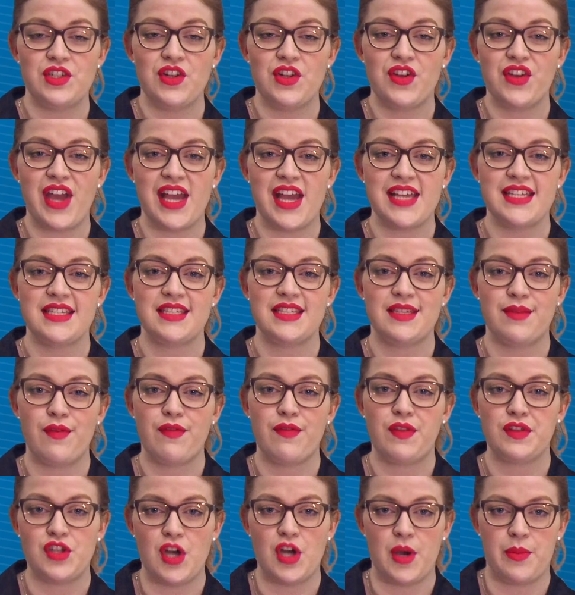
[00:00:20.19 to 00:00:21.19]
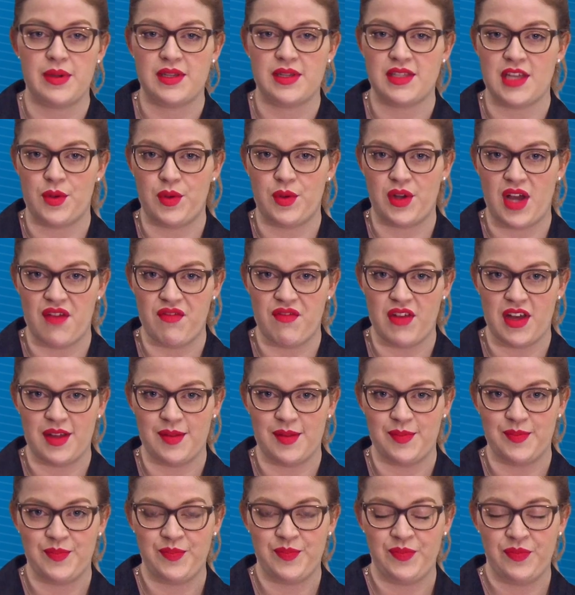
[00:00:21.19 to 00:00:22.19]
showcases some of the topics I will cover.
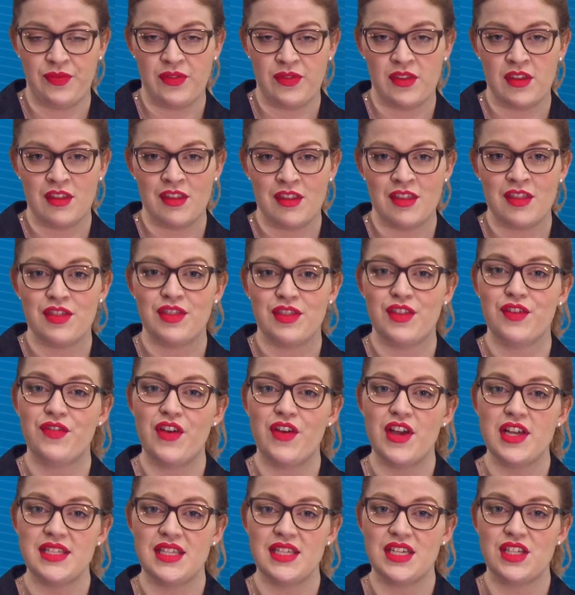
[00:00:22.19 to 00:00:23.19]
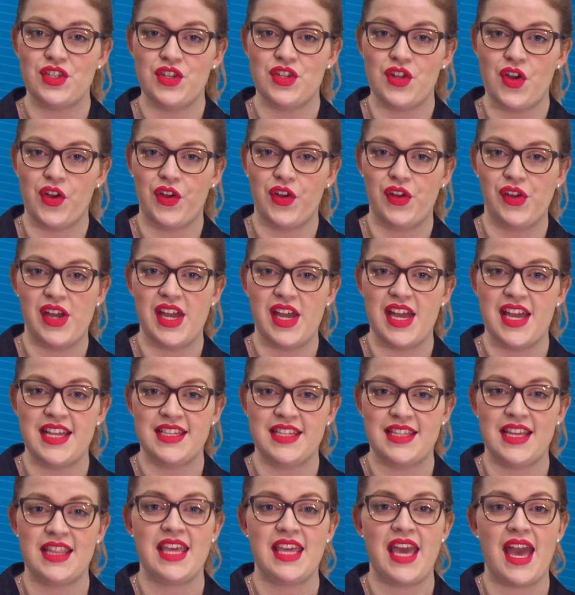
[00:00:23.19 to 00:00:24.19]
The first thing to know
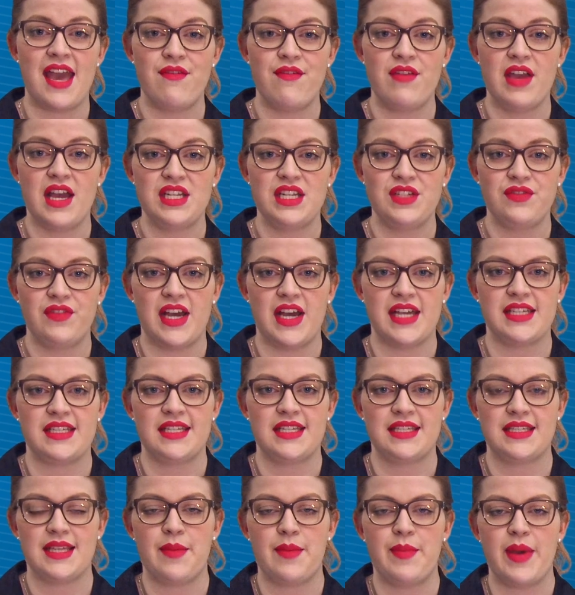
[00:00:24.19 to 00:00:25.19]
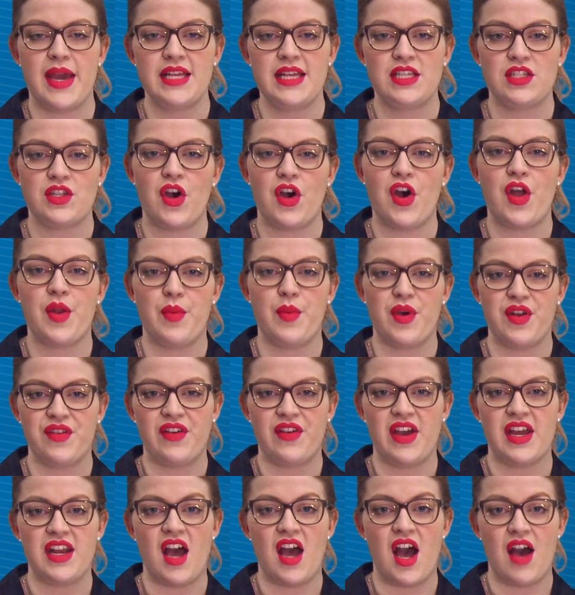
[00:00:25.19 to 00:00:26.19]
is that the AVR devices are based on a
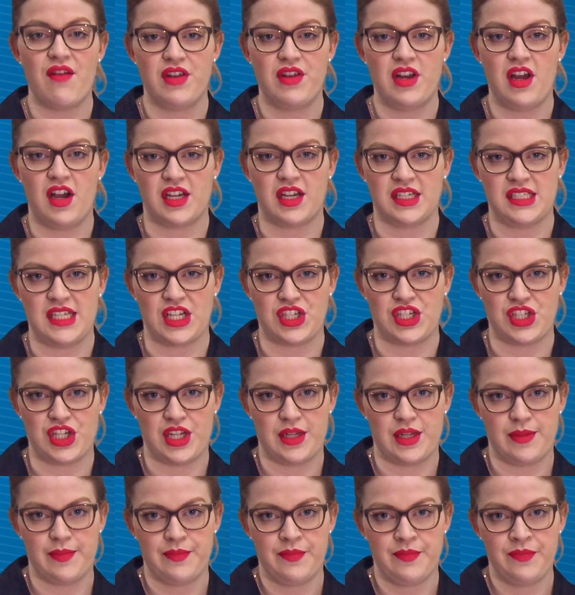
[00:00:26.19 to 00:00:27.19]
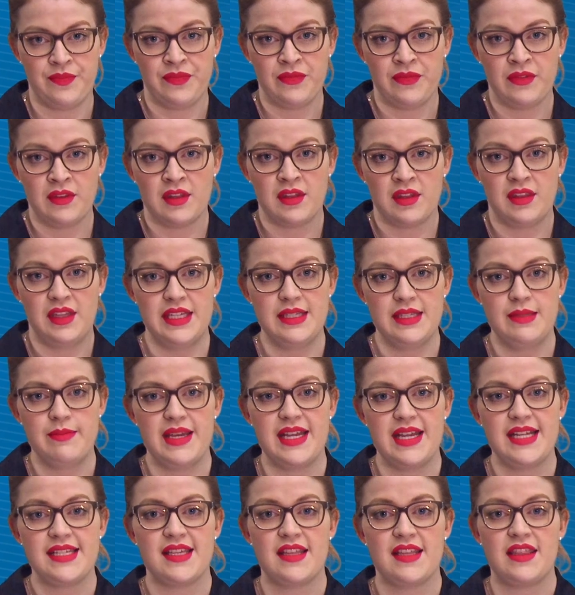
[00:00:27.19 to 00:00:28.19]
modified Harvard architecture. This
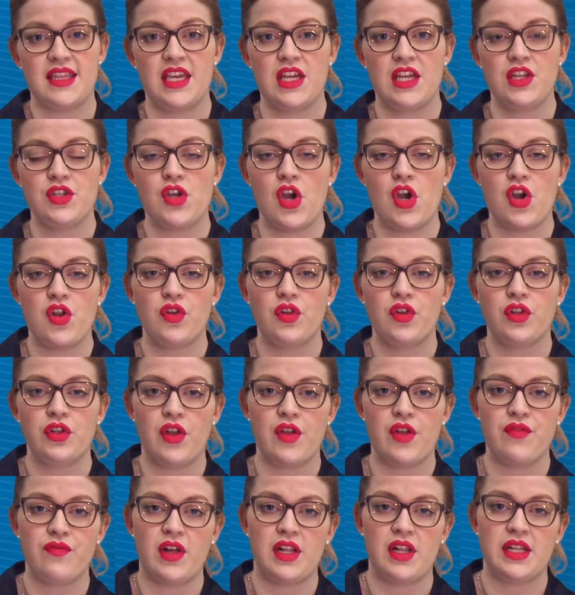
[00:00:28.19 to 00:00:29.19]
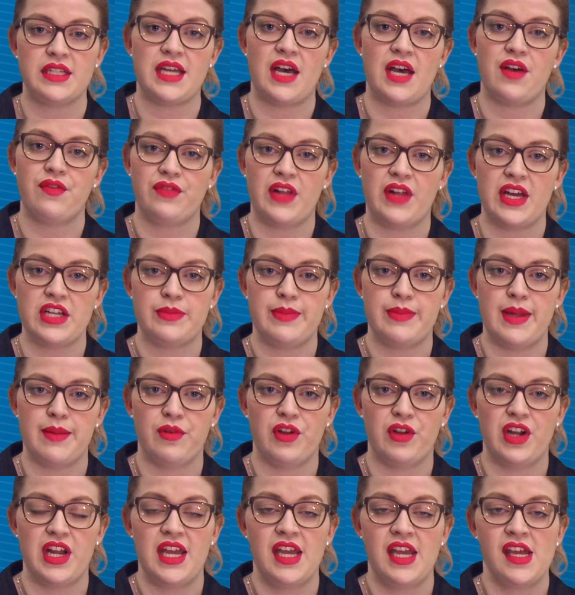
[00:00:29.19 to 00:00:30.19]
means that the internal non-volatile flash
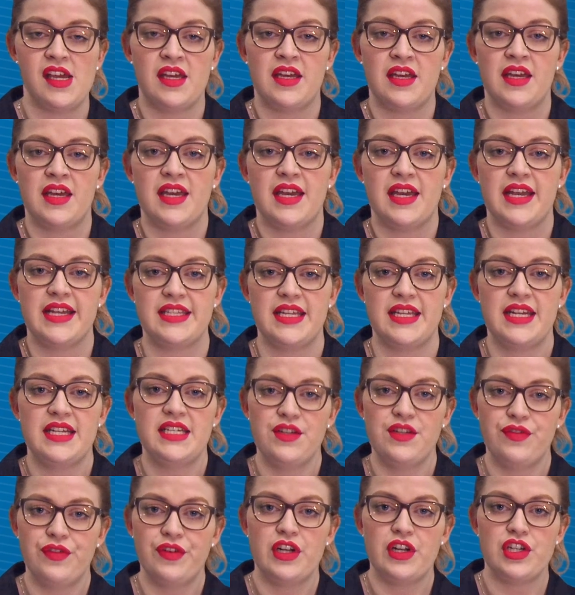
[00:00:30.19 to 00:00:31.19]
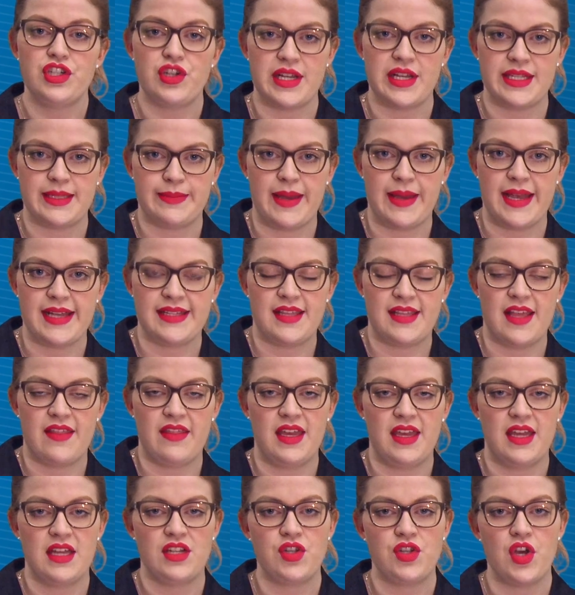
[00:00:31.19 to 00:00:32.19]
memory is in a different address space than
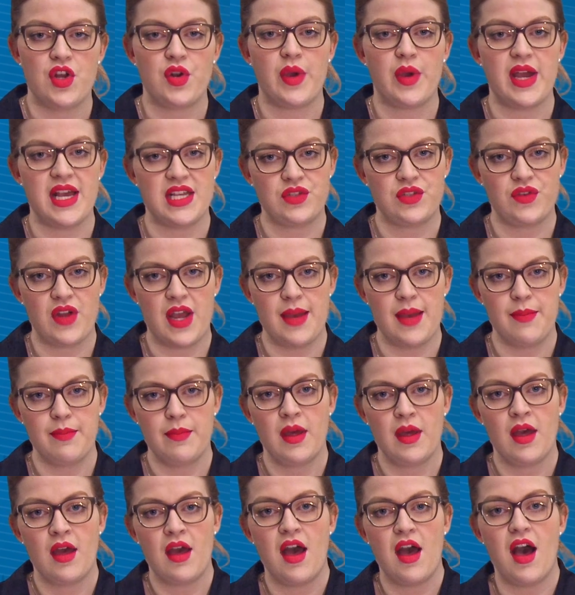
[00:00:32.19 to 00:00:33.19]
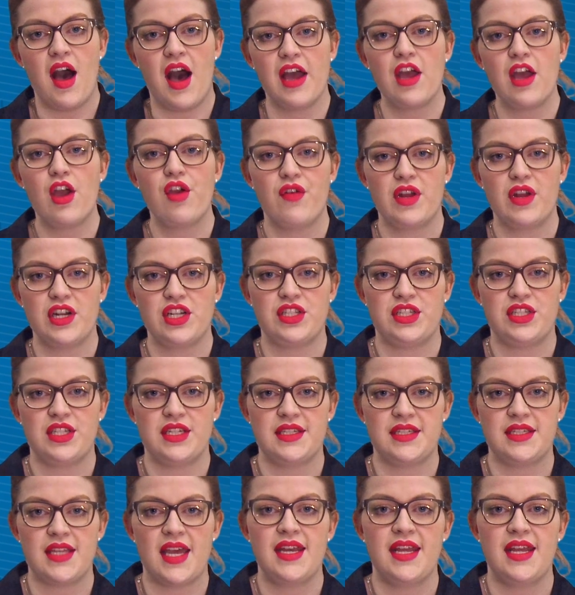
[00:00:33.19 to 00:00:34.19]
the internal SRAM, IO
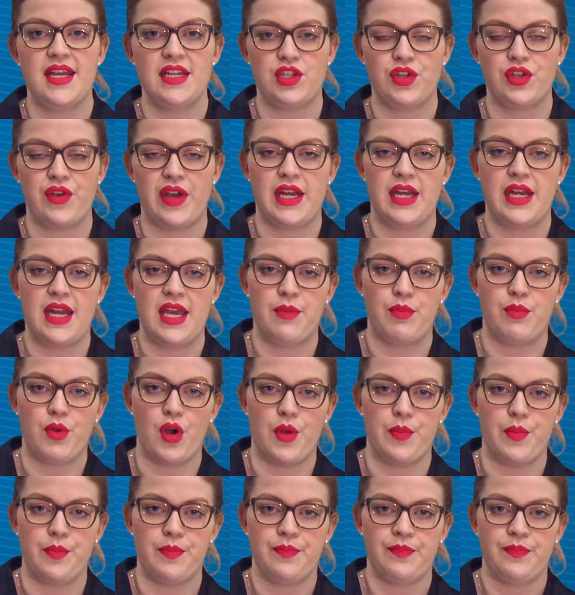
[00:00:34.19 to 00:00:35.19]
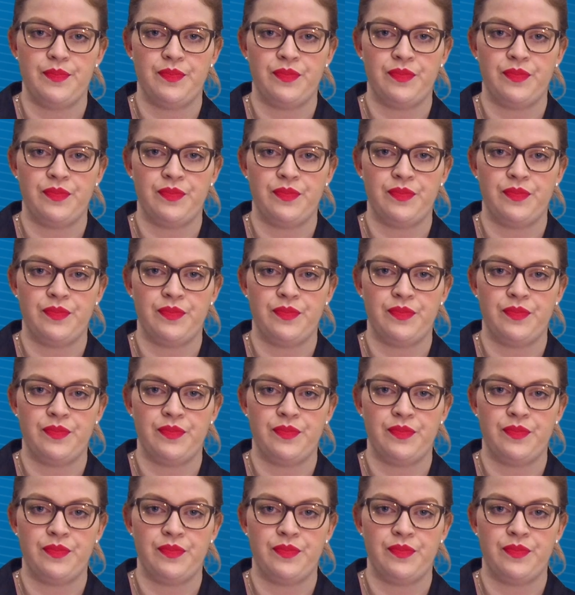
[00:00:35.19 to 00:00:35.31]
registers, and integrated EEPROM.